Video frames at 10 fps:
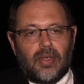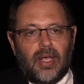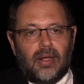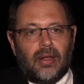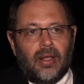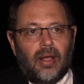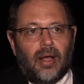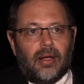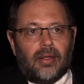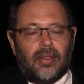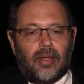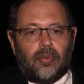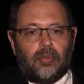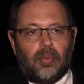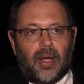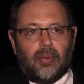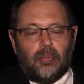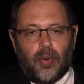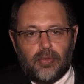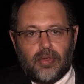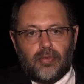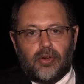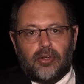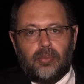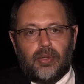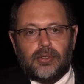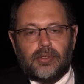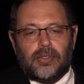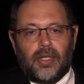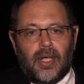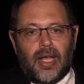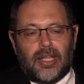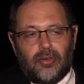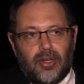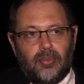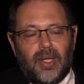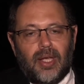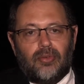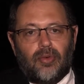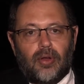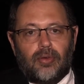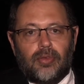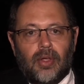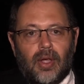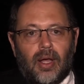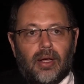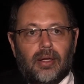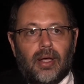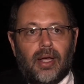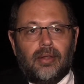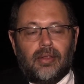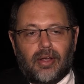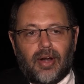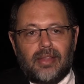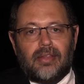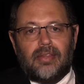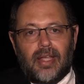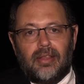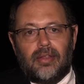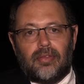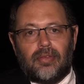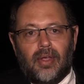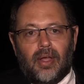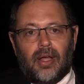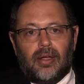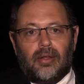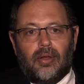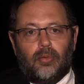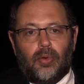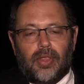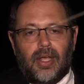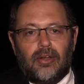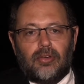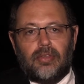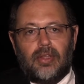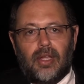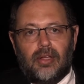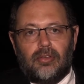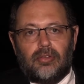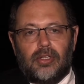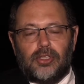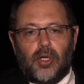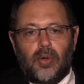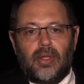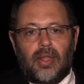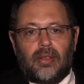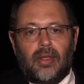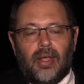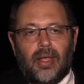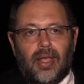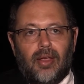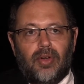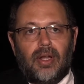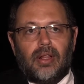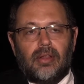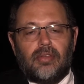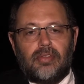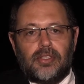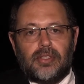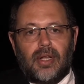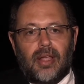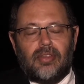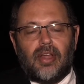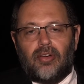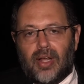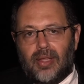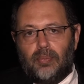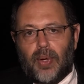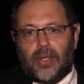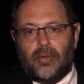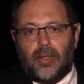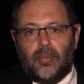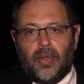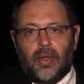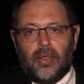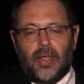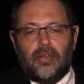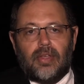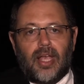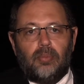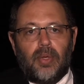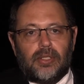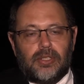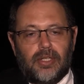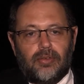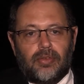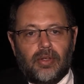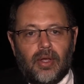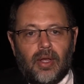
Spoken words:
again that by positive contributions, actively being involved, and the great attendance with the interest in the industry, showing that every little decision has a direct impact on them, things can be achieved.